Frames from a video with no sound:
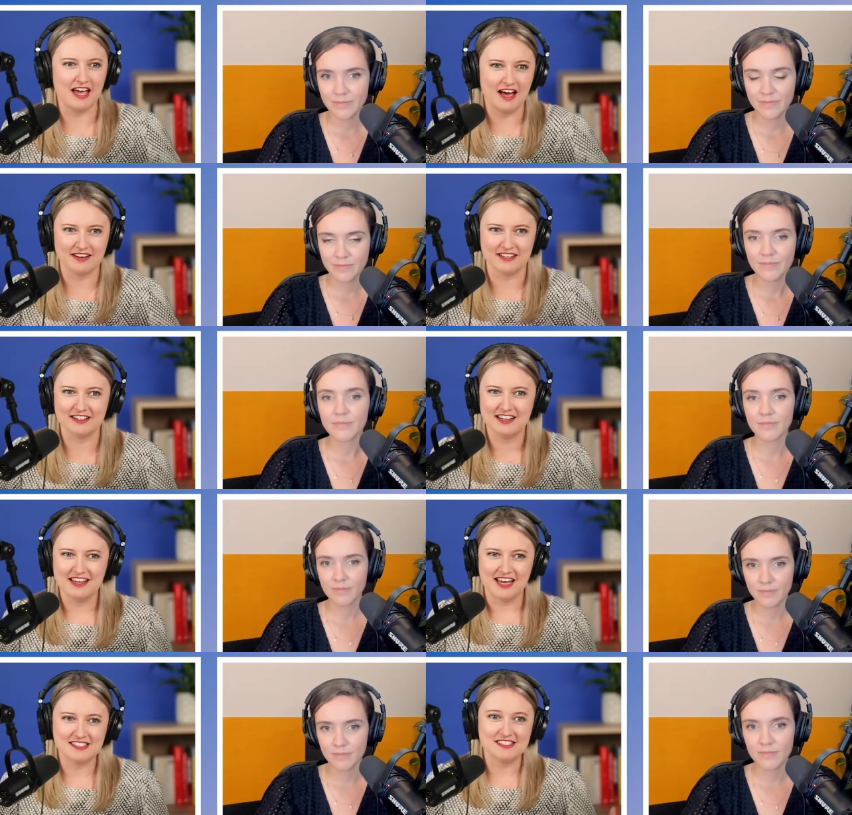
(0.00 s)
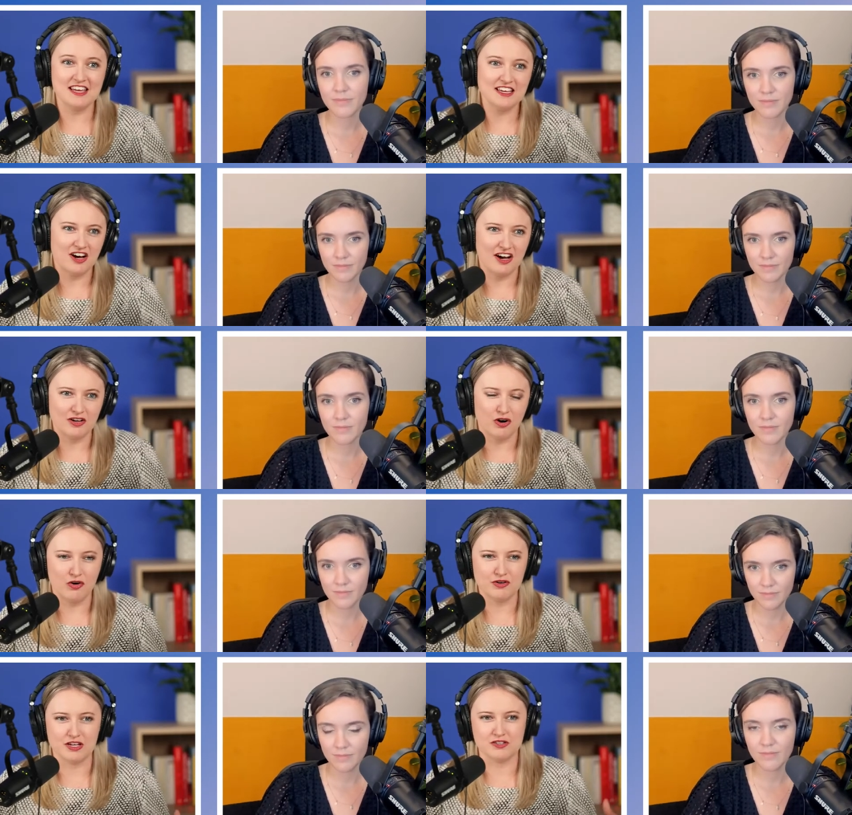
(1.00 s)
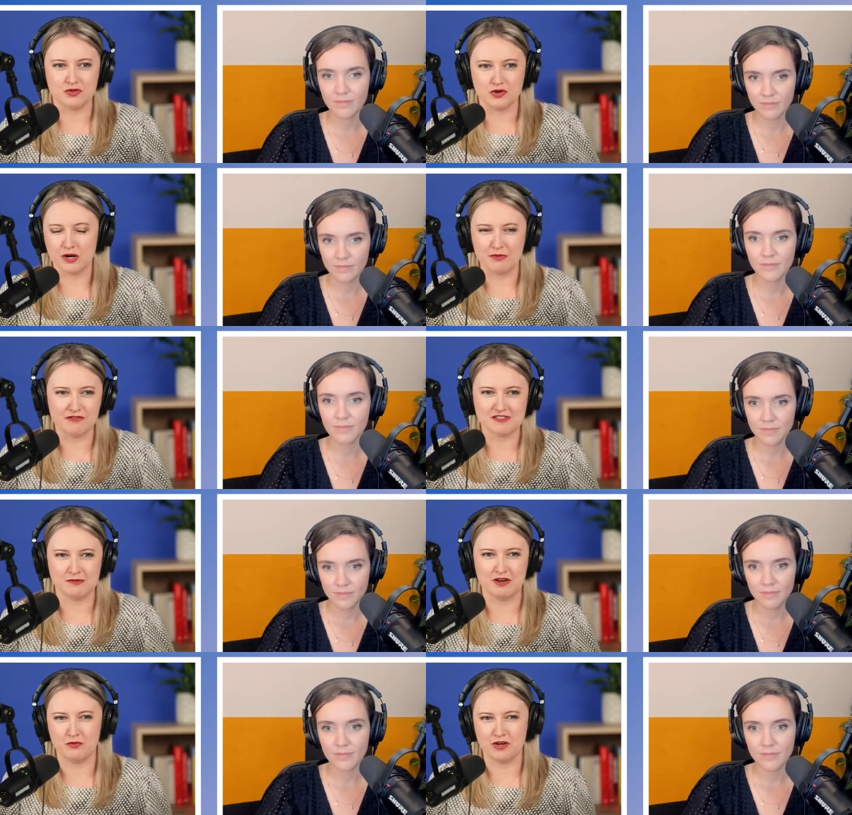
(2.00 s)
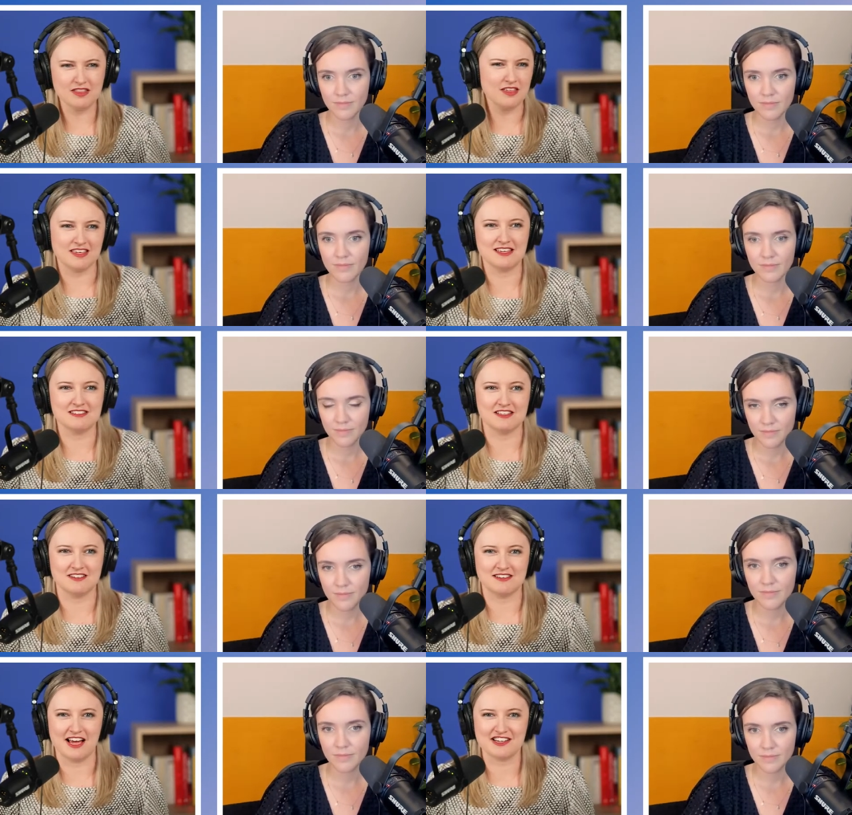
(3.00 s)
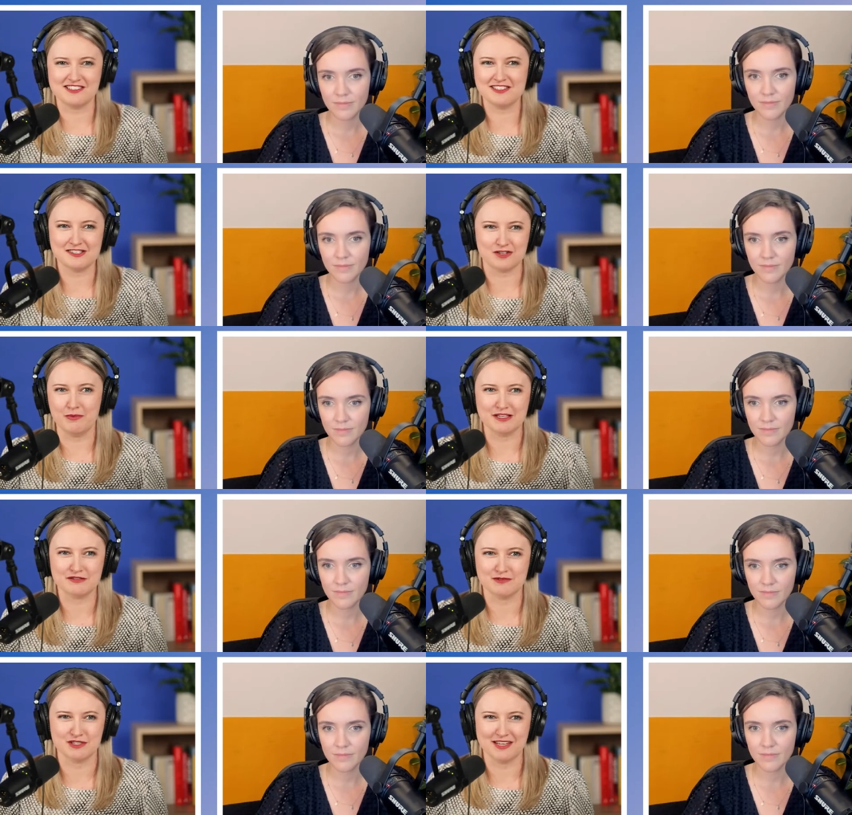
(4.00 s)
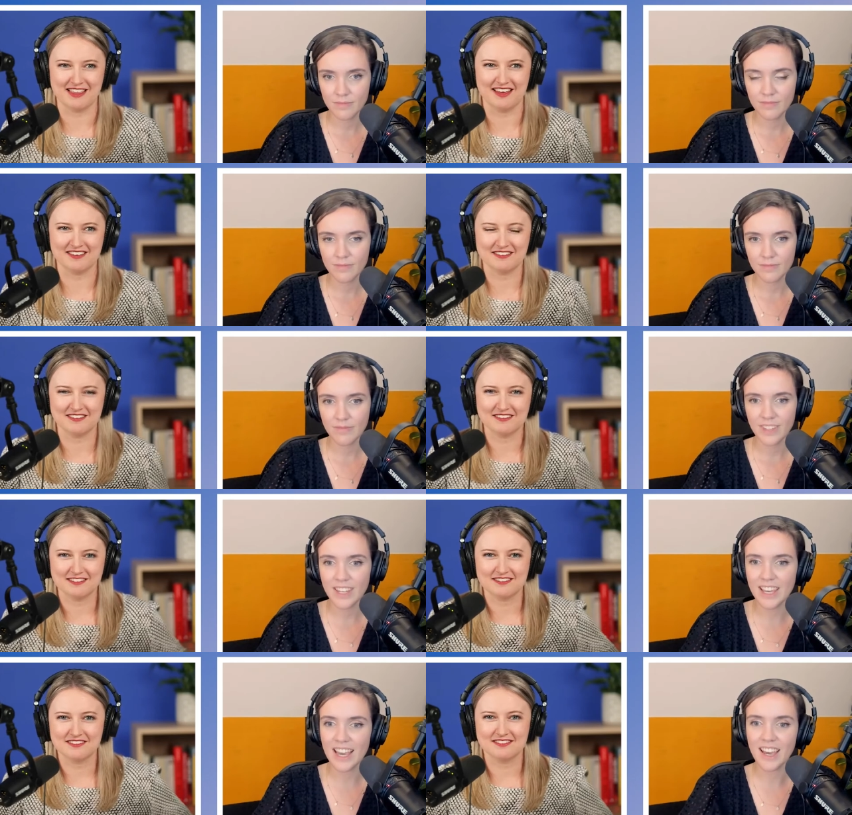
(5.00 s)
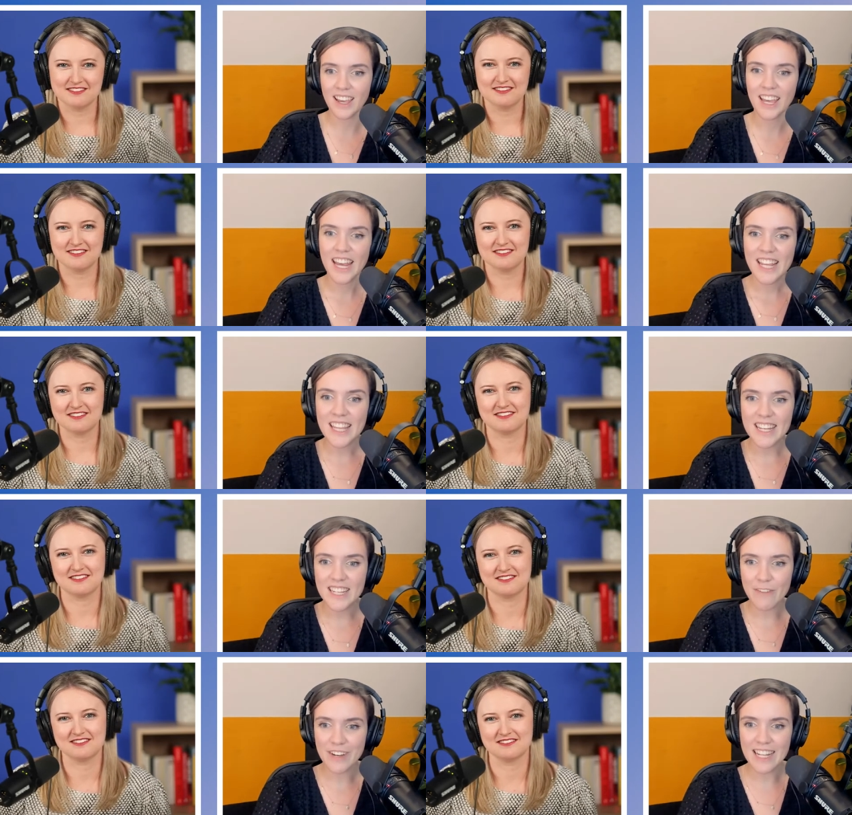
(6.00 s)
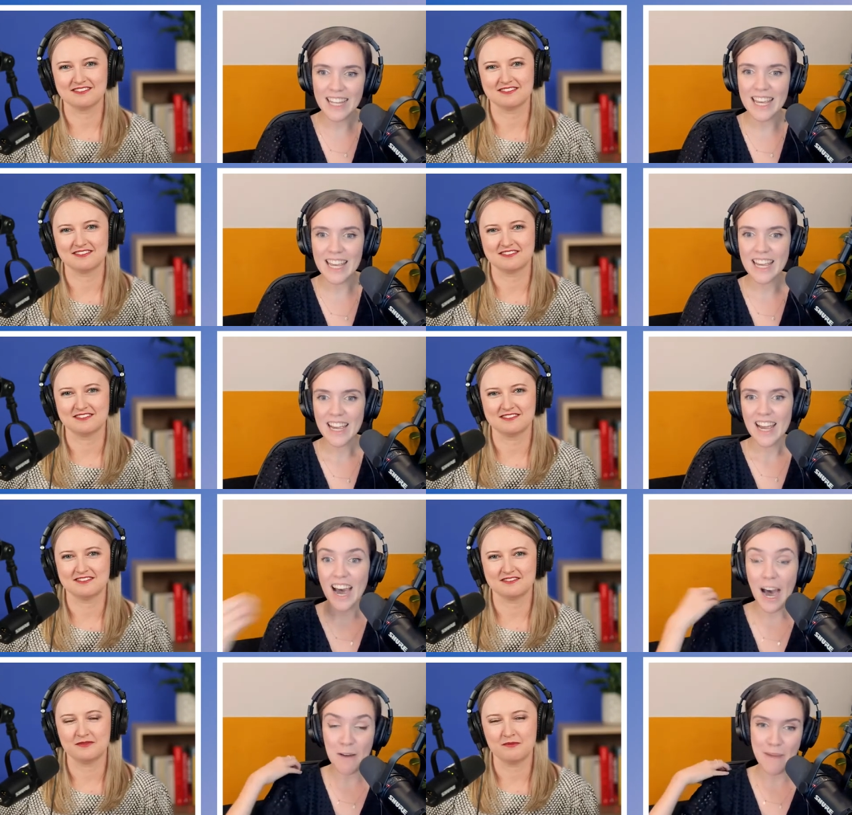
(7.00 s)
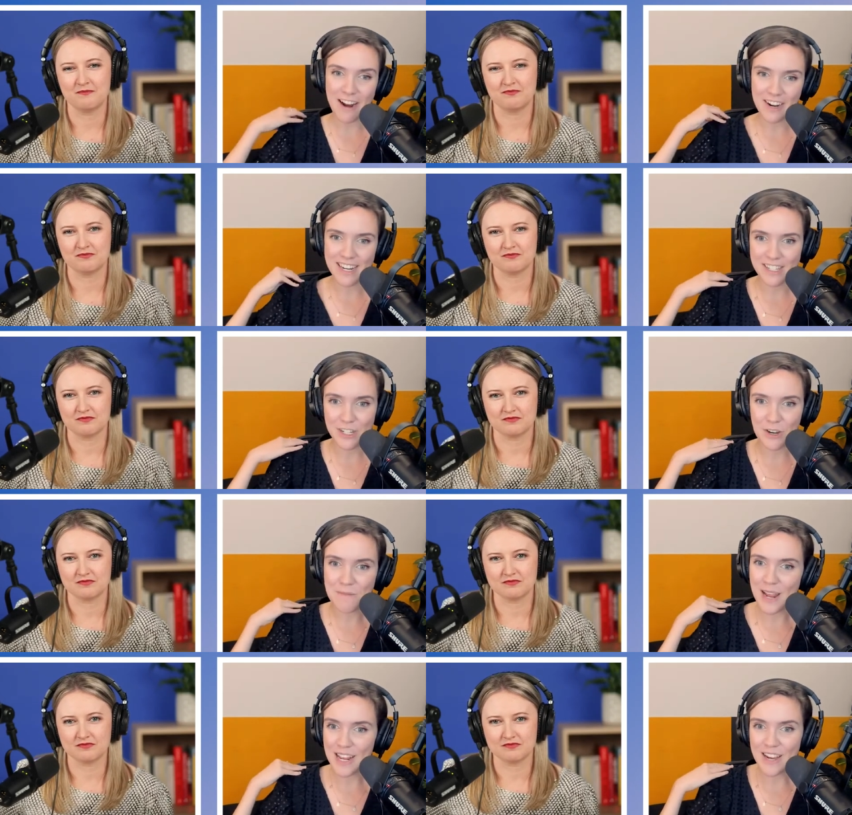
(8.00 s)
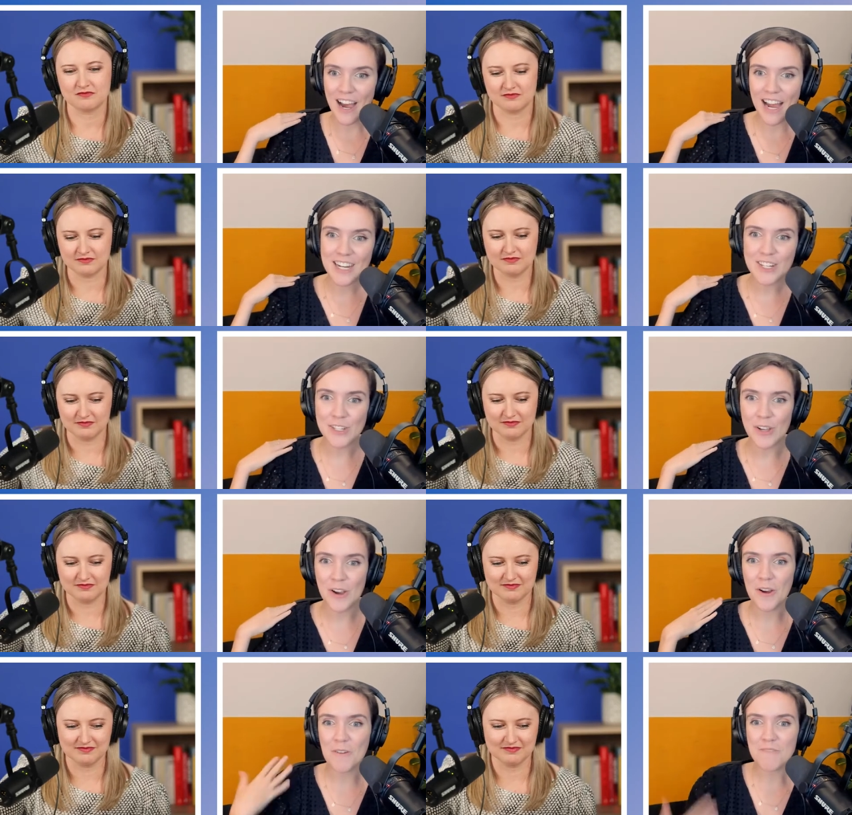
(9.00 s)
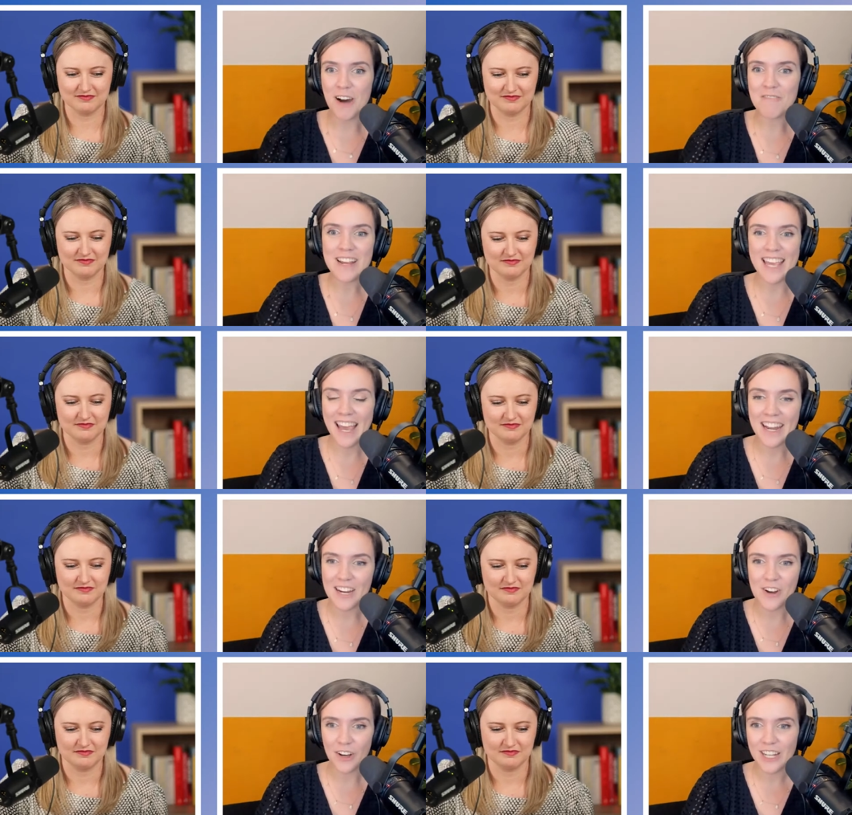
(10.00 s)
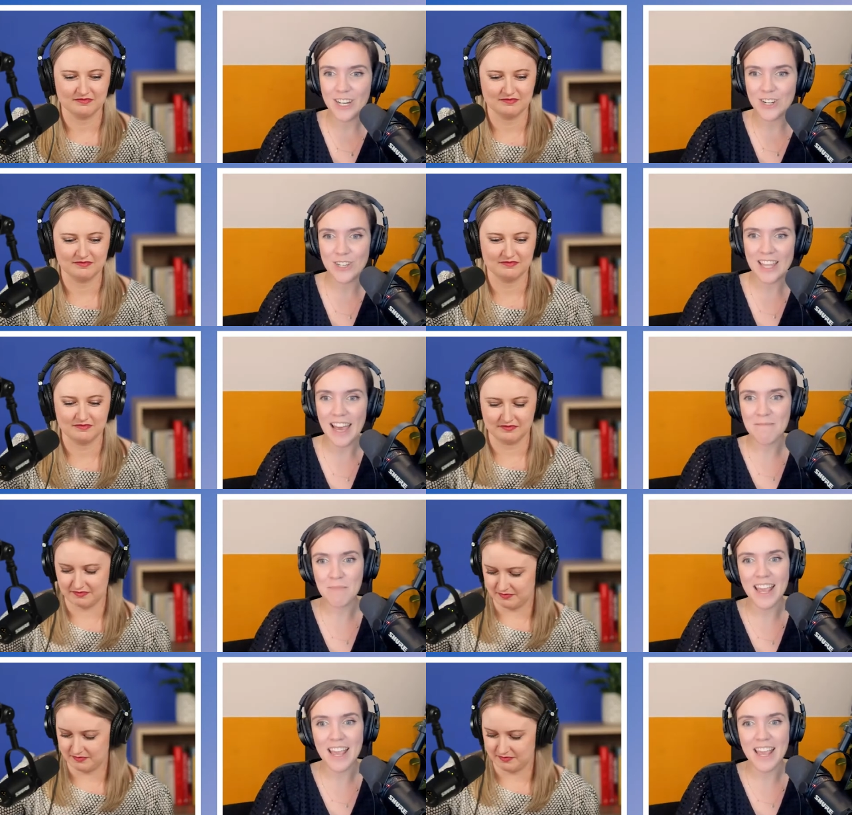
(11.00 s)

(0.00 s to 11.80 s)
Speaker 1: out and and saying hi or holding a door open for someone? What are the things that actually stop us from doing that?
Speaker 2: Yeah, there definitely are barriers to being kind. So while we can acknowledge that